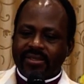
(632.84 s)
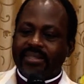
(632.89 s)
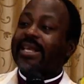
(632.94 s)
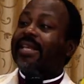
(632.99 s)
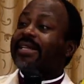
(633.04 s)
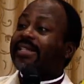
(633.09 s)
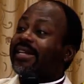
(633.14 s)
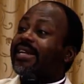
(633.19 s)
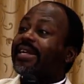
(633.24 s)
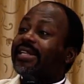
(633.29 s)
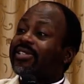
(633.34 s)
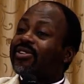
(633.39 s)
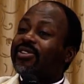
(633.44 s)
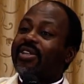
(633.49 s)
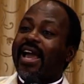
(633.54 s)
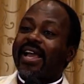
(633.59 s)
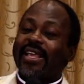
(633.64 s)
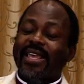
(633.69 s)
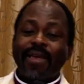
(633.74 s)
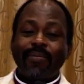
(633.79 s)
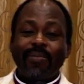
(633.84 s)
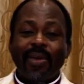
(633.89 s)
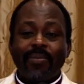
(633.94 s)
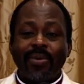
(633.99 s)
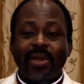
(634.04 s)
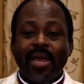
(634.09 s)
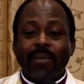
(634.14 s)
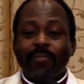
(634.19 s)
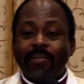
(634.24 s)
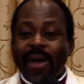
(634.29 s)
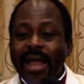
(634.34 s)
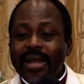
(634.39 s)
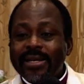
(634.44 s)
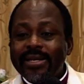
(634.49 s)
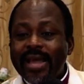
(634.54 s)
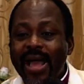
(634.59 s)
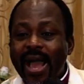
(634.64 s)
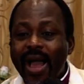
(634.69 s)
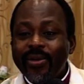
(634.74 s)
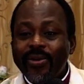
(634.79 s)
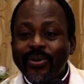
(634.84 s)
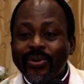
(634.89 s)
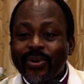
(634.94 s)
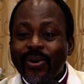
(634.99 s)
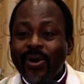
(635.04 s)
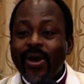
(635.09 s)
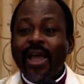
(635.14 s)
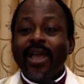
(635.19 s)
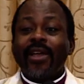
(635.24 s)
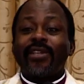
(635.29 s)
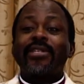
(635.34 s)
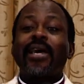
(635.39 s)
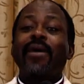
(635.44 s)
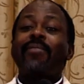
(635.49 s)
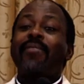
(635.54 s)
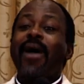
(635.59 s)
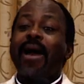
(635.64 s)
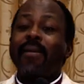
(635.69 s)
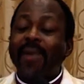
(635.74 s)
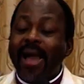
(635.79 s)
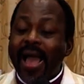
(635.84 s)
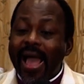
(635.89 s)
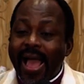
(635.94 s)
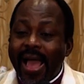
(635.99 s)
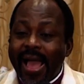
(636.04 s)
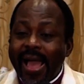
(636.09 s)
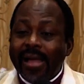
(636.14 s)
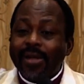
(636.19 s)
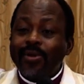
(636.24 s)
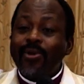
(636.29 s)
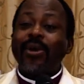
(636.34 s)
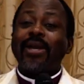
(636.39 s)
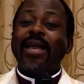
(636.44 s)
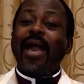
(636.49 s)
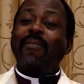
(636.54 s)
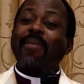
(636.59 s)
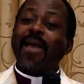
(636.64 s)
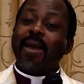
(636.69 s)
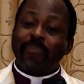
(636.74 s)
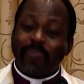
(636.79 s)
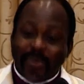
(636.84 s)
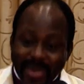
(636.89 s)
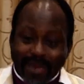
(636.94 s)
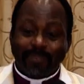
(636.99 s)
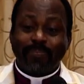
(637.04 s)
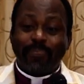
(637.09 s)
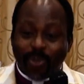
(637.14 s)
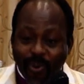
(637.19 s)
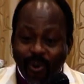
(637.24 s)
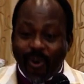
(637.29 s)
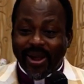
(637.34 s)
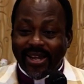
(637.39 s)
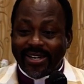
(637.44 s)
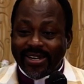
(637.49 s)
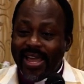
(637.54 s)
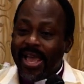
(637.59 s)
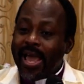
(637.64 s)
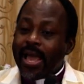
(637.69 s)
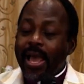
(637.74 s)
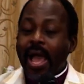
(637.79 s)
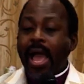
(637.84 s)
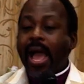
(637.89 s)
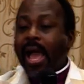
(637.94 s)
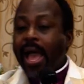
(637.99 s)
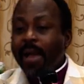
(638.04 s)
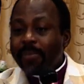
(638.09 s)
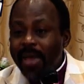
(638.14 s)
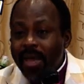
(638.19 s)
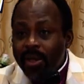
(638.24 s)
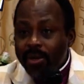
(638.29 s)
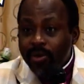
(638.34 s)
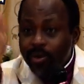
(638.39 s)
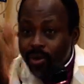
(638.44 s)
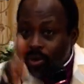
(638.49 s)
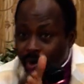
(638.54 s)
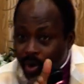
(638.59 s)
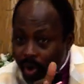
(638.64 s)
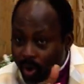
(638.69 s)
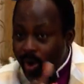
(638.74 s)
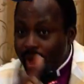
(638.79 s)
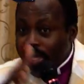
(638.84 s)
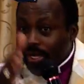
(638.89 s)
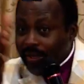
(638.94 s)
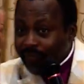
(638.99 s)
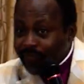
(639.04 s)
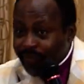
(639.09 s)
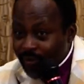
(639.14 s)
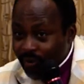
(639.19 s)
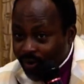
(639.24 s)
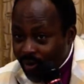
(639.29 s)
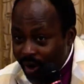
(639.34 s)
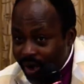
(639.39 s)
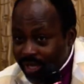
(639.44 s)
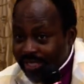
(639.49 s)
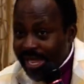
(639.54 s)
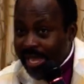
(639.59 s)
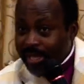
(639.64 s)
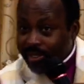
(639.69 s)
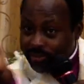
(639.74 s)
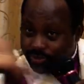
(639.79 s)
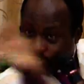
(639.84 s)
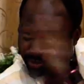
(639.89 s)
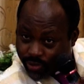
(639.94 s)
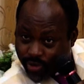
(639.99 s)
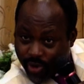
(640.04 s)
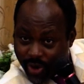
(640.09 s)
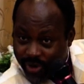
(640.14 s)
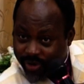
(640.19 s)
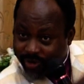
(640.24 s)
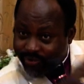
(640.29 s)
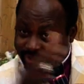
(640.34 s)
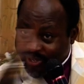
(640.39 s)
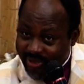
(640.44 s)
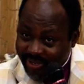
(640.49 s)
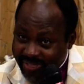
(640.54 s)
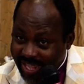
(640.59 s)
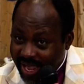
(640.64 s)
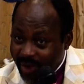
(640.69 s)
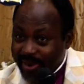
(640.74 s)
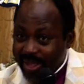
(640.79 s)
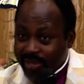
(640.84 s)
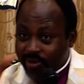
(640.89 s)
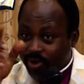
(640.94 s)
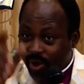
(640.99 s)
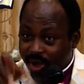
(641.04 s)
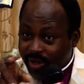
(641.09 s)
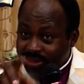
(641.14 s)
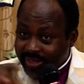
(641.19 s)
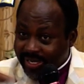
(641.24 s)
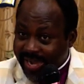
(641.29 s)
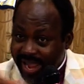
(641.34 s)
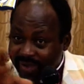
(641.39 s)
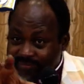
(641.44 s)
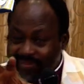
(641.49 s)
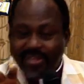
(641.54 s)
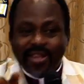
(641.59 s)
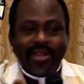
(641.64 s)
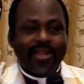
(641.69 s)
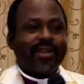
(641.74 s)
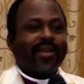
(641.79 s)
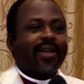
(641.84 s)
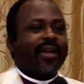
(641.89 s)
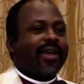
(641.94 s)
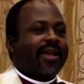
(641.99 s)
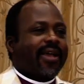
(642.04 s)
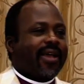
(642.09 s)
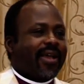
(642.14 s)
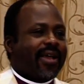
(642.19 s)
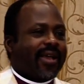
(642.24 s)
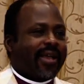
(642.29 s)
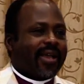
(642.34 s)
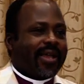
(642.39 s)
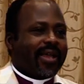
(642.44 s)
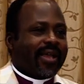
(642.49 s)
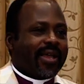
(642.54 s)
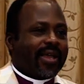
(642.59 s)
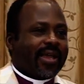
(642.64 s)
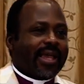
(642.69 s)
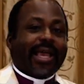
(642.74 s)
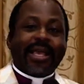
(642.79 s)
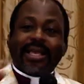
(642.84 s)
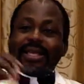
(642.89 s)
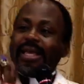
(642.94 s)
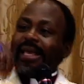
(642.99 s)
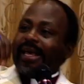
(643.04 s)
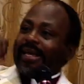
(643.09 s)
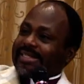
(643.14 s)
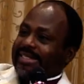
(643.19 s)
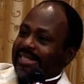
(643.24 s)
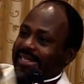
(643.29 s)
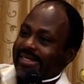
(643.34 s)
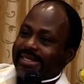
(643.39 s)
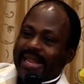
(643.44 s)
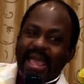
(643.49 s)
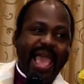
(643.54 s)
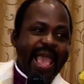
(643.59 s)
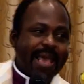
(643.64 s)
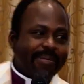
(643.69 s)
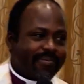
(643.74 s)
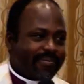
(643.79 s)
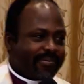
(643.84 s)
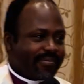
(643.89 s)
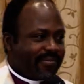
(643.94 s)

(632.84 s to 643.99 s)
See, treat you like a baby. Mind how you go. She said, Mama, look, I'm a big boy. Look, if you go there, go the other way, don't drag. It is in them.